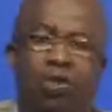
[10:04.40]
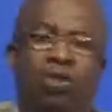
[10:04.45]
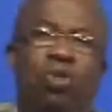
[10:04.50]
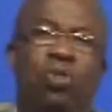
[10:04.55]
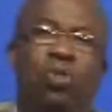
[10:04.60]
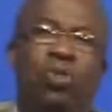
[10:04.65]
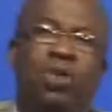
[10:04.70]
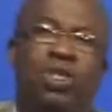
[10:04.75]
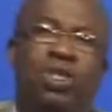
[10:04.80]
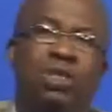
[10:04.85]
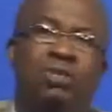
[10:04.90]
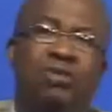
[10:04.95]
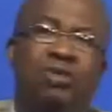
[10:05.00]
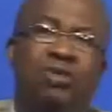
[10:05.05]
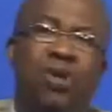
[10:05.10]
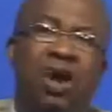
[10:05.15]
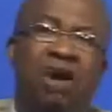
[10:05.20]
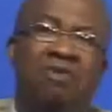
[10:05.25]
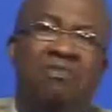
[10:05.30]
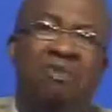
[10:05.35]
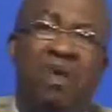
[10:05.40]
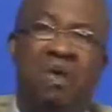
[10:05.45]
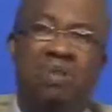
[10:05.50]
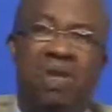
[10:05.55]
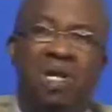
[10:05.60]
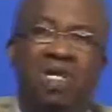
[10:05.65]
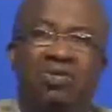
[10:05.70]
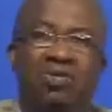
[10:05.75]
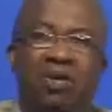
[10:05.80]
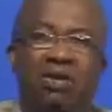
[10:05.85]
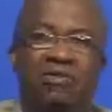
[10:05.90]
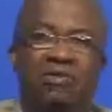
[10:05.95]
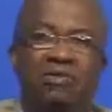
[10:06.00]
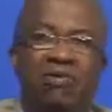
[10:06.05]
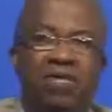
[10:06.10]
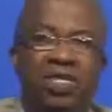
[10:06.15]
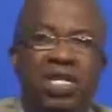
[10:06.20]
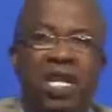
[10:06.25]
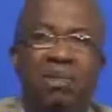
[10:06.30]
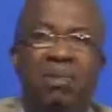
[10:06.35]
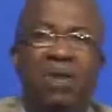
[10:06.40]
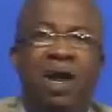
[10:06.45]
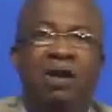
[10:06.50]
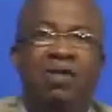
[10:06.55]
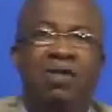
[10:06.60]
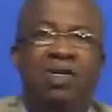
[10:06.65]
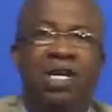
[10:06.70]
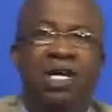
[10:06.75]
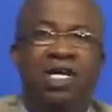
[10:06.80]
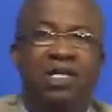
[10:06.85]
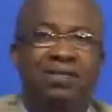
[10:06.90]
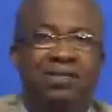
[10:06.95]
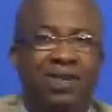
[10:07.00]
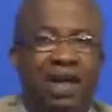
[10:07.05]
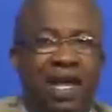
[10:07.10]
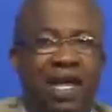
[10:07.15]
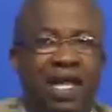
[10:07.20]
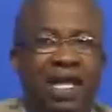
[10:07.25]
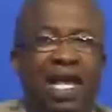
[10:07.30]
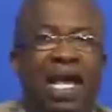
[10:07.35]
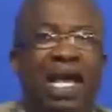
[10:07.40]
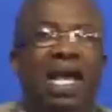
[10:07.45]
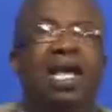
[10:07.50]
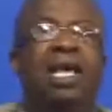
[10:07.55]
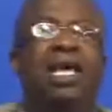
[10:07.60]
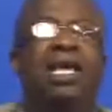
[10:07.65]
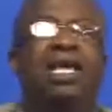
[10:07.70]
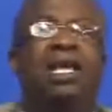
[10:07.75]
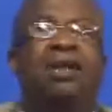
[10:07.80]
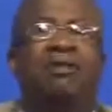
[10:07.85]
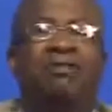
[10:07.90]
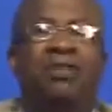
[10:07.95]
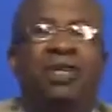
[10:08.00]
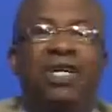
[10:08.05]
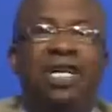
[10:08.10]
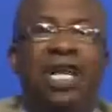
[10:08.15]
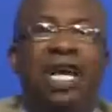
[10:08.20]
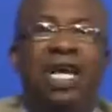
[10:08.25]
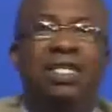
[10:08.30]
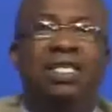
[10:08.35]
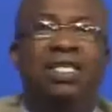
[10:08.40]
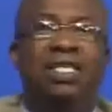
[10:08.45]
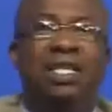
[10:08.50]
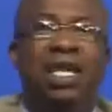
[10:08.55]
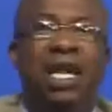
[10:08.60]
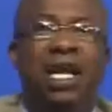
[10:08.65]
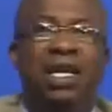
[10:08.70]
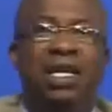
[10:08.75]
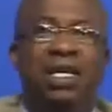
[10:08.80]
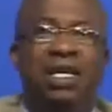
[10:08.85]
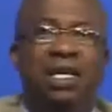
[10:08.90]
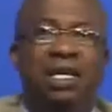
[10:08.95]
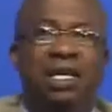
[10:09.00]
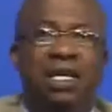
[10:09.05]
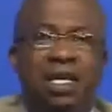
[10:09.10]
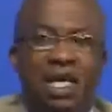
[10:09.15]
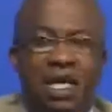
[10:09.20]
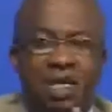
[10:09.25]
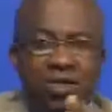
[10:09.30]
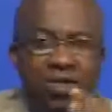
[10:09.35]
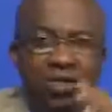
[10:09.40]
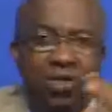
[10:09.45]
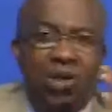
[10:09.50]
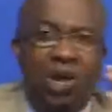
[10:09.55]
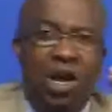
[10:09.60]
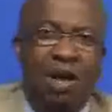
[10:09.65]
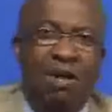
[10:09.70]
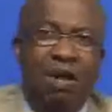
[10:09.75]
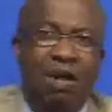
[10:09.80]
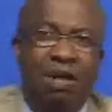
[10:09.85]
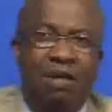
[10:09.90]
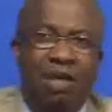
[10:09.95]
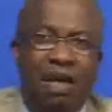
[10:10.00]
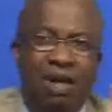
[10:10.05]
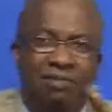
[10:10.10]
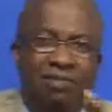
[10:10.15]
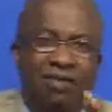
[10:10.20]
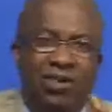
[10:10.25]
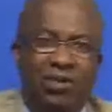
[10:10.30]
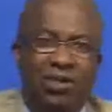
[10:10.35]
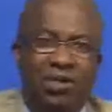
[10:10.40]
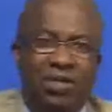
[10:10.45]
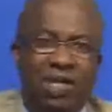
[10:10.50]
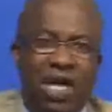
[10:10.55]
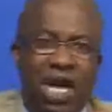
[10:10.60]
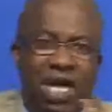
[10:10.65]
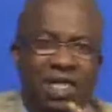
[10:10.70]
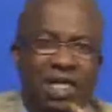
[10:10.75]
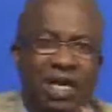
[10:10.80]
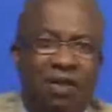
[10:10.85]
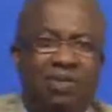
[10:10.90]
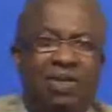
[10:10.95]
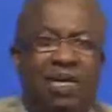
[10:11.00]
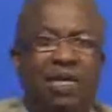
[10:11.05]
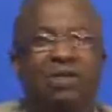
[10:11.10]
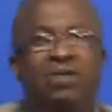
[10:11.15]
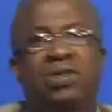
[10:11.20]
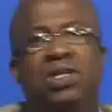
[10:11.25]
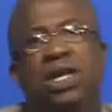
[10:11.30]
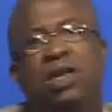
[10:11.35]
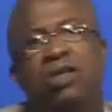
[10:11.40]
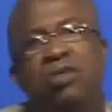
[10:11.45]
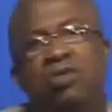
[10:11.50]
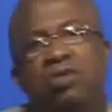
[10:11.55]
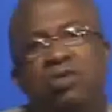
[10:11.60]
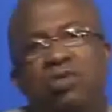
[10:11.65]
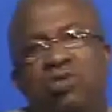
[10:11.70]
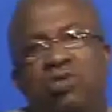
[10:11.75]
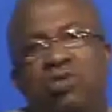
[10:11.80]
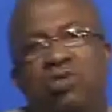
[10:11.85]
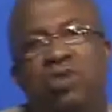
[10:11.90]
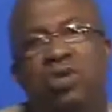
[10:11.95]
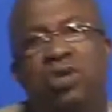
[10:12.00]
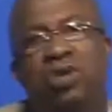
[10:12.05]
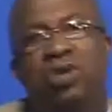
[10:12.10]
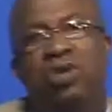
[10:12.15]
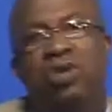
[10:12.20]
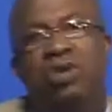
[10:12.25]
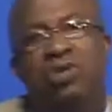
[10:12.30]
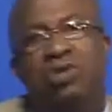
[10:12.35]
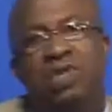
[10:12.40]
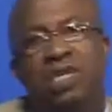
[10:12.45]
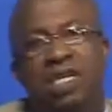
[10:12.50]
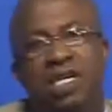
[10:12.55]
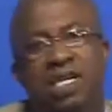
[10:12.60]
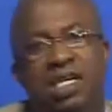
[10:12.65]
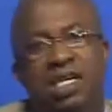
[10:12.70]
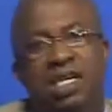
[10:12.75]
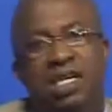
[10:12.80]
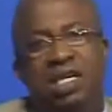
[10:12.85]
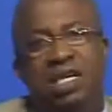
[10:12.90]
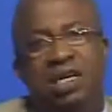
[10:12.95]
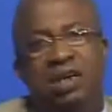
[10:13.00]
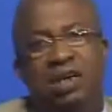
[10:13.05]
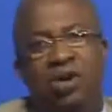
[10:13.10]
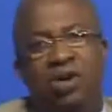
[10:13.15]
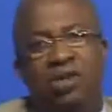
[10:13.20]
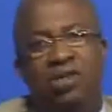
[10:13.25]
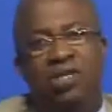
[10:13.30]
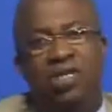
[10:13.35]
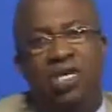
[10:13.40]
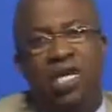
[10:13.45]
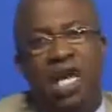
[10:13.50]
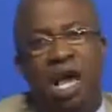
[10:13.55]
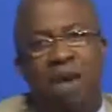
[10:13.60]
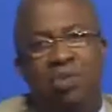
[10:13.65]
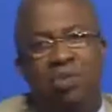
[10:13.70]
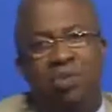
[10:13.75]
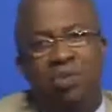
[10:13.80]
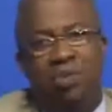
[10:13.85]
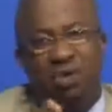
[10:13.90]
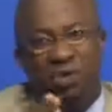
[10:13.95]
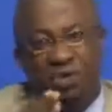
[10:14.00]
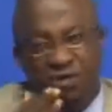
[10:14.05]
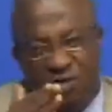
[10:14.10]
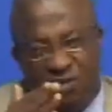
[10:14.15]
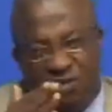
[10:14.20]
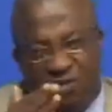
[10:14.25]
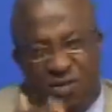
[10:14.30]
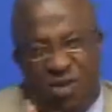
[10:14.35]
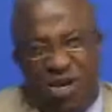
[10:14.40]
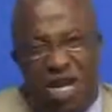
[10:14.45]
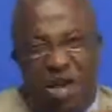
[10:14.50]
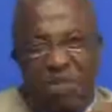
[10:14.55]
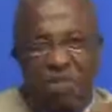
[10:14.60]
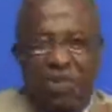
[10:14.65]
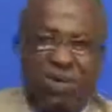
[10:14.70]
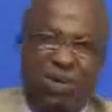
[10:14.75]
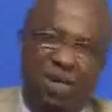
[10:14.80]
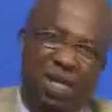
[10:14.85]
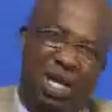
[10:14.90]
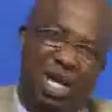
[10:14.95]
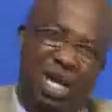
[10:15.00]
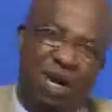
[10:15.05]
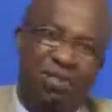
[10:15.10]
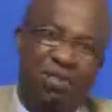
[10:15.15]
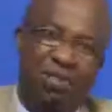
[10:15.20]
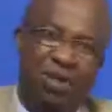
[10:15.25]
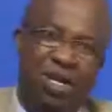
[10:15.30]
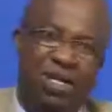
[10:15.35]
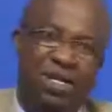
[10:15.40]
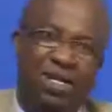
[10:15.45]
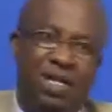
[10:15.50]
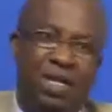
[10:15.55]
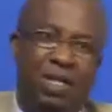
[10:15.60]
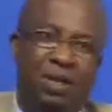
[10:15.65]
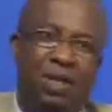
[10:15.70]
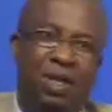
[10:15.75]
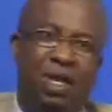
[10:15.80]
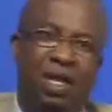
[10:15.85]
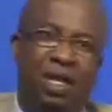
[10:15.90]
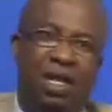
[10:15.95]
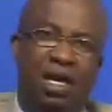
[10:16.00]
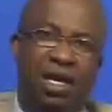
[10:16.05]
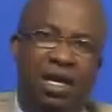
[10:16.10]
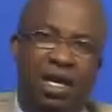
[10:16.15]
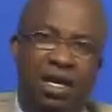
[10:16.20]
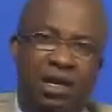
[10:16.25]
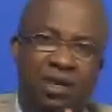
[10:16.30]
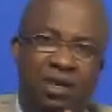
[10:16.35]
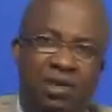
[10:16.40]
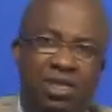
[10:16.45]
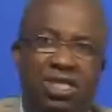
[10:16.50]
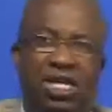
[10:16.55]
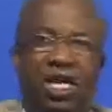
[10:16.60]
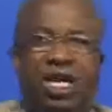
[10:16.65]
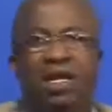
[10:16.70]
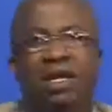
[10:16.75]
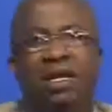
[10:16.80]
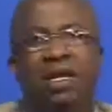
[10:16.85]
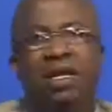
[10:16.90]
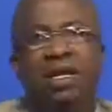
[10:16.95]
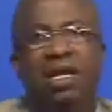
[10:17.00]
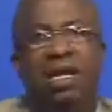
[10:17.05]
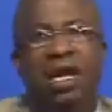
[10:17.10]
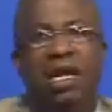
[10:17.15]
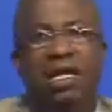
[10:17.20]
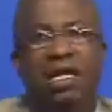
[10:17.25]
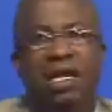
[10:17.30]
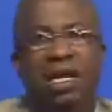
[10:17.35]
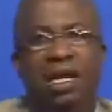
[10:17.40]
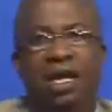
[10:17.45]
possible to have babies from frozen embryo transfer here, even in Nigeria. Yeah, so I've just attempted to take you through all the gamut of what happens in the laboratory in a nutshell. And